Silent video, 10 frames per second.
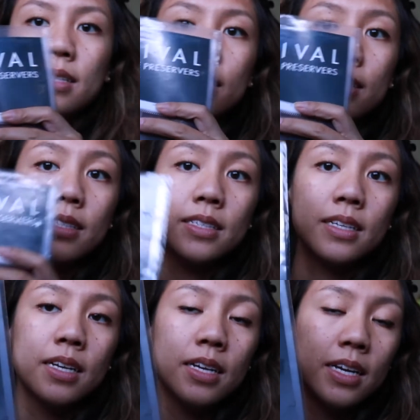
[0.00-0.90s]
This
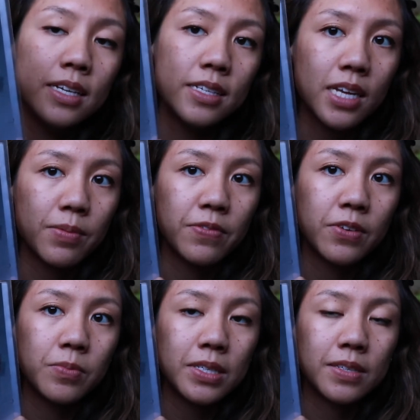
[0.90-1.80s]
is the type of
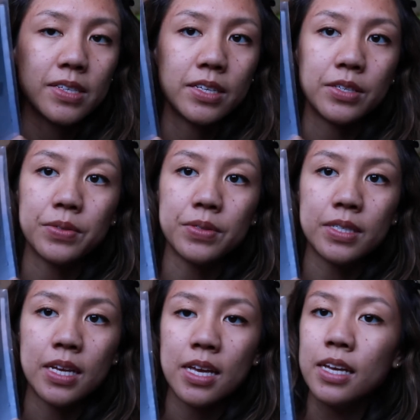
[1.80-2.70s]
film sleeves I
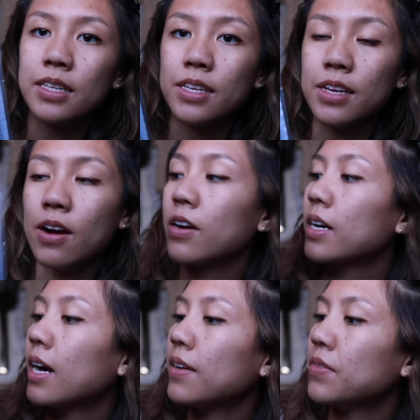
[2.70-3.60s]
use, the
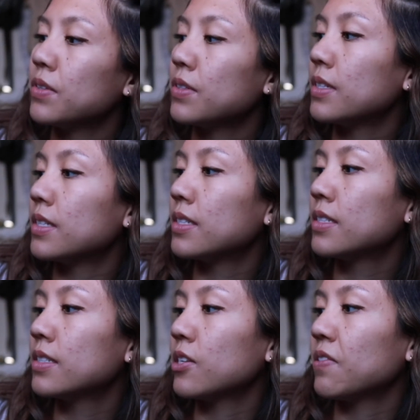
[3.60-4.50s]
archival
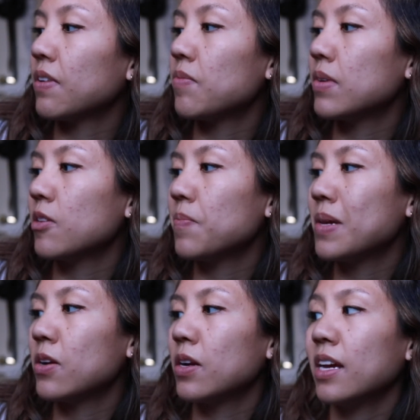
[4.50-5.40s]

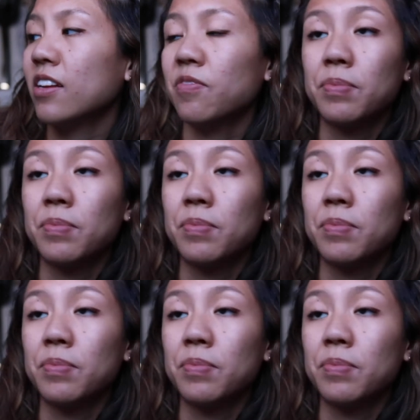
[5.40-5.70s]
35mm negative